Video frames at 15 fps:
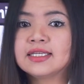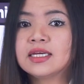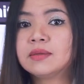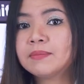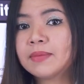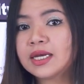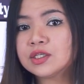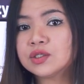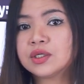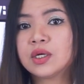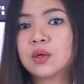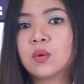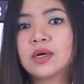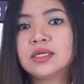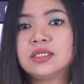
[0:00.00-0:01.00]
that measures
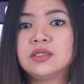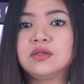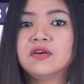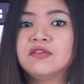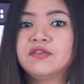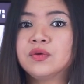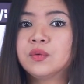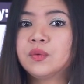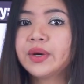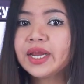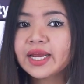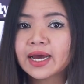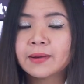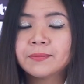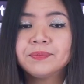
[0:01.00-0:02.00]
the quantity of
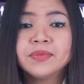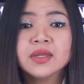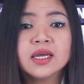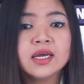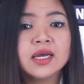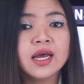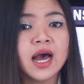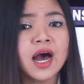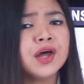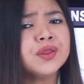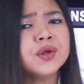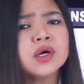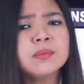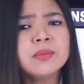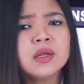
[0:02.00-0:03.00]
urea, a
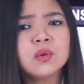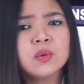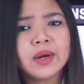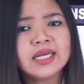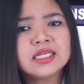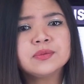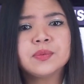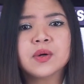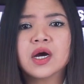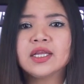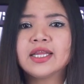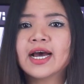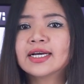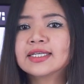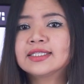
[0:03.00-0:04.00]
normal waste
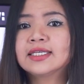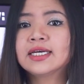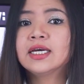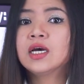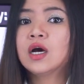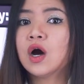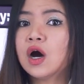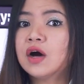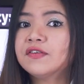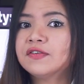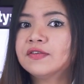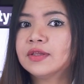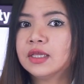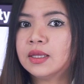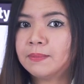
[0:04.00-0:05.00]
product of
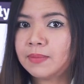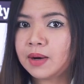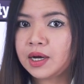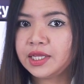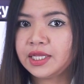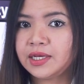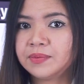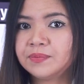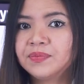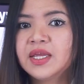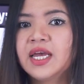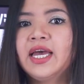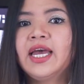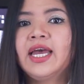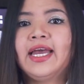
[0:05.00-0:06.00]
the body.
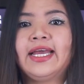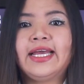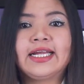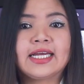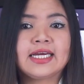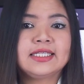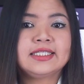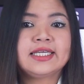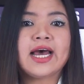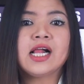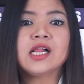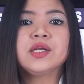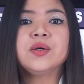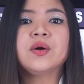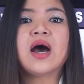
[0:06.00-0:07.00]
It can
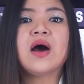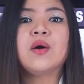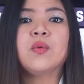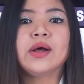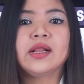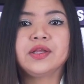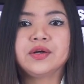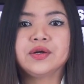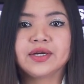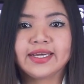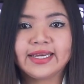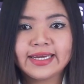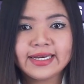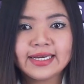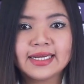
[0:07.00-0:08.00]
tell you how well your
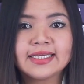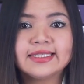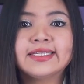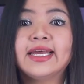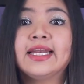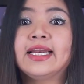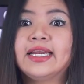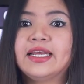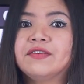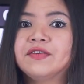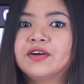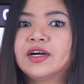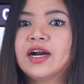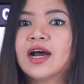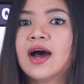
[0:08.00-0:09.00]
kidneys and
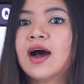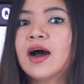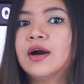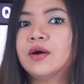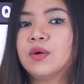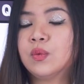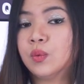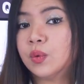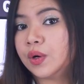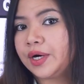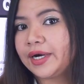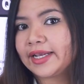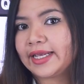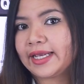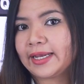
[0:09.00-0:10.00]
liver are
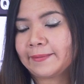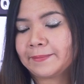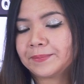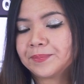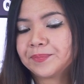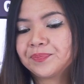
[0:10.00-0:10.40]
working.